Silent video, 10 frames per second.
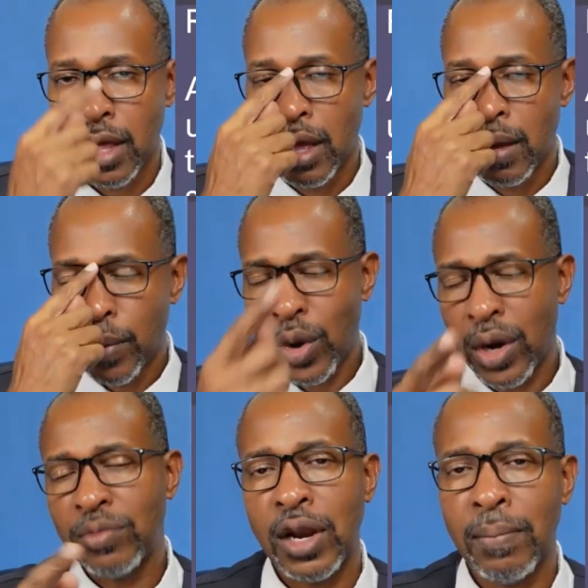But what I'm
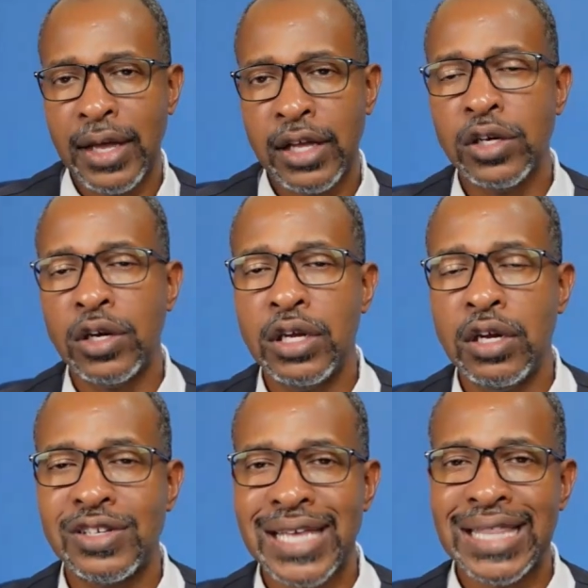trying to make clear here is
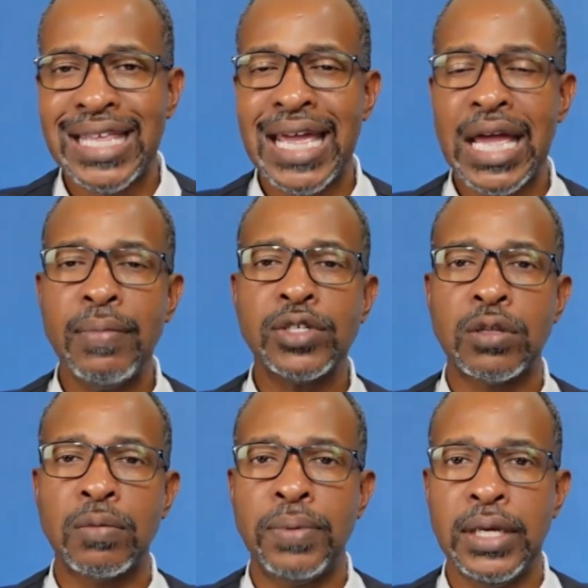that the image of the
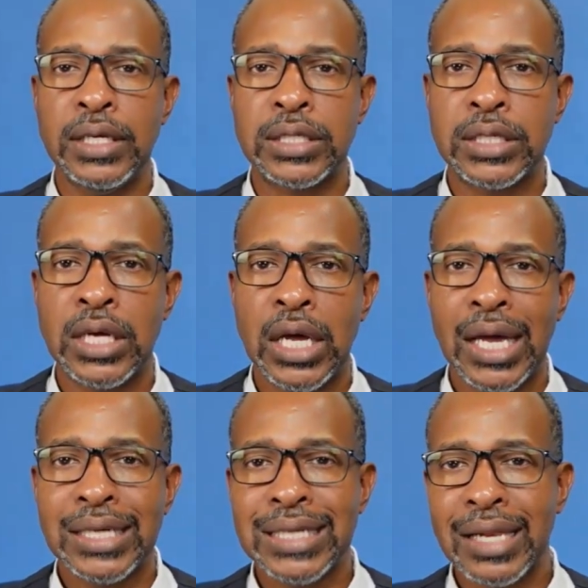beast is
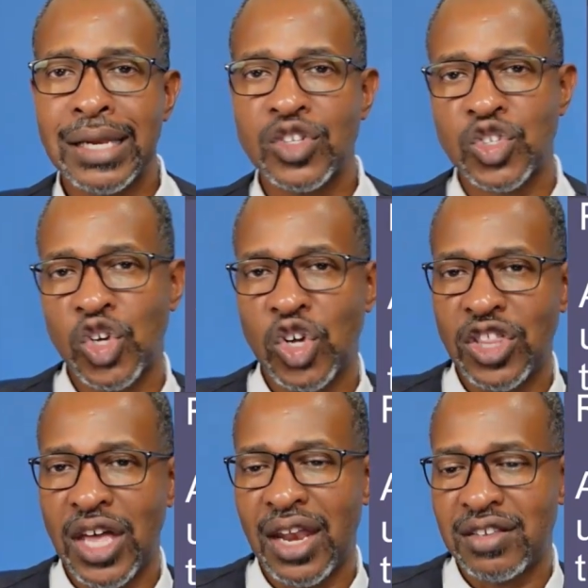not necessarily
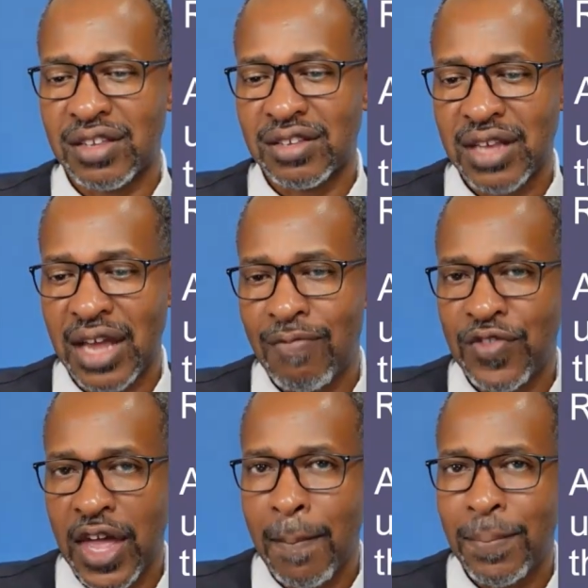that it's the same
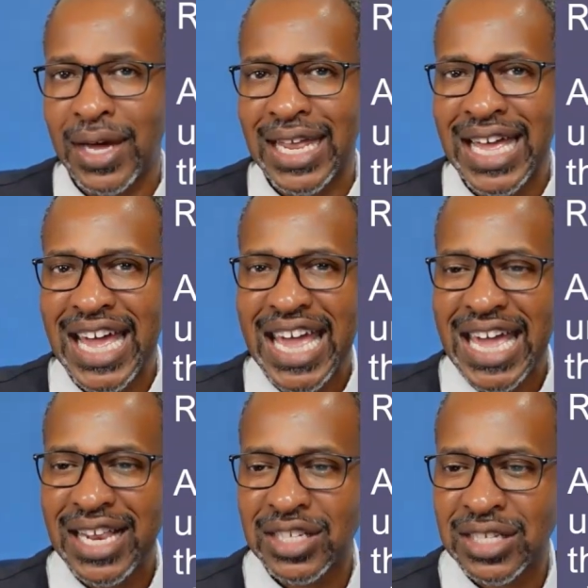thing, but it
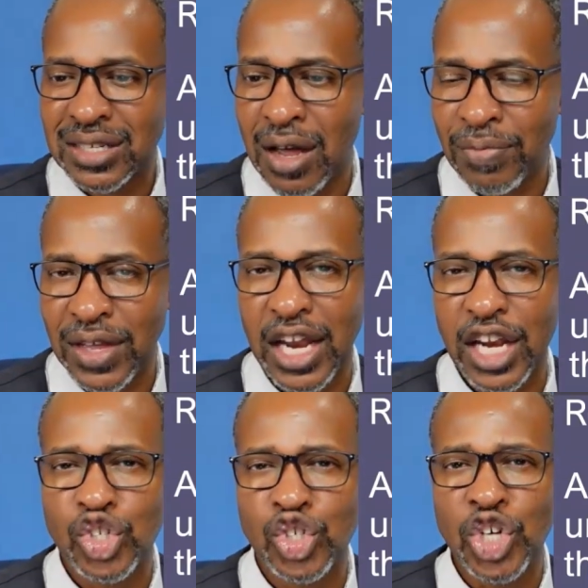is something that is
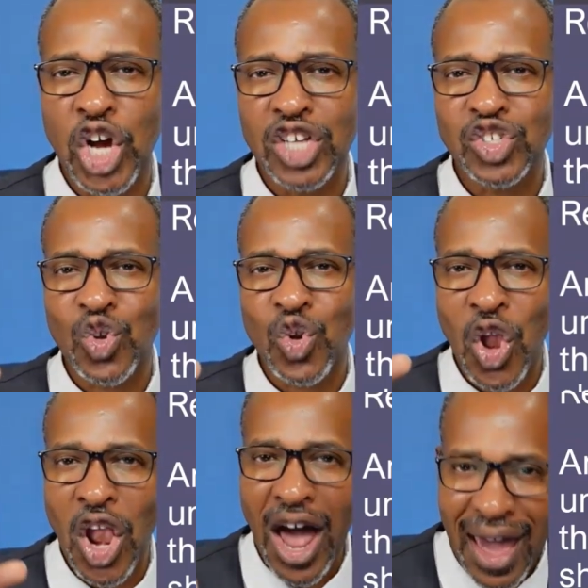just
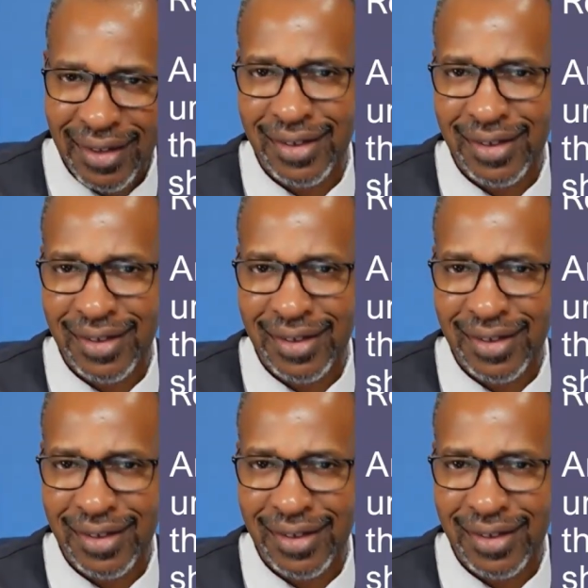like